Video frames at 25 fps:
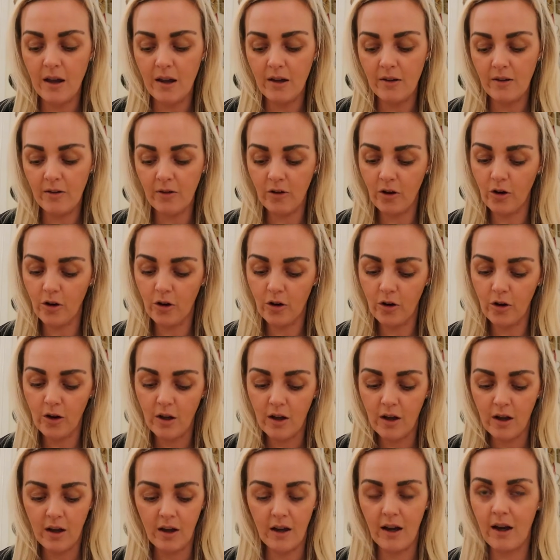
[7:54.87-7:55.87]
So
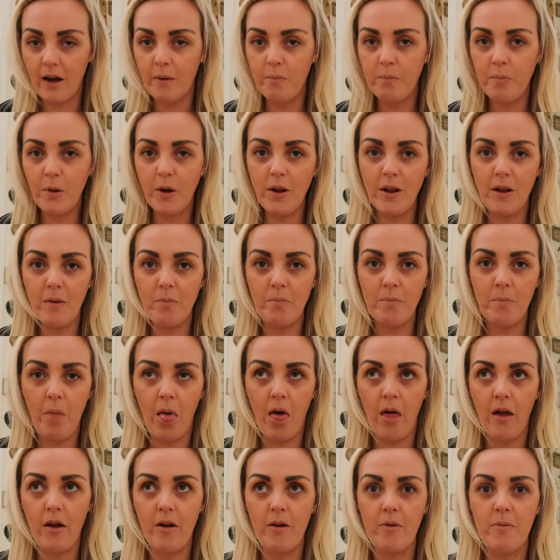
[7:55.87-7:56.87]
I
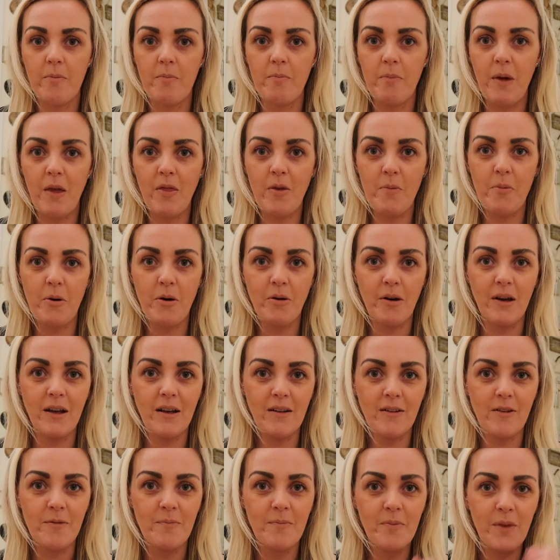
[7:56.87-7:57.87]
bit the
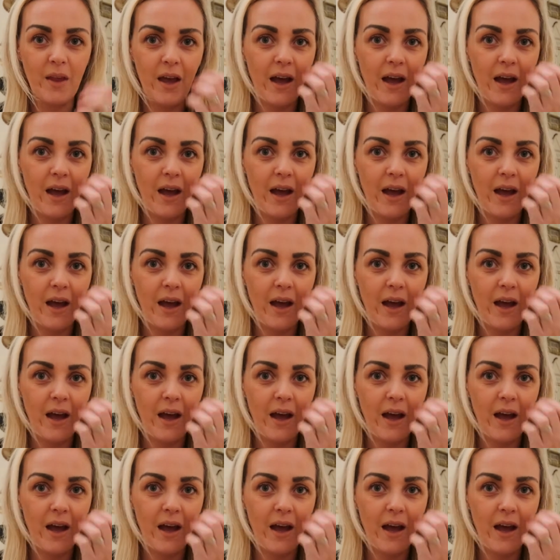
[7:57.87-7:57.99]
bullet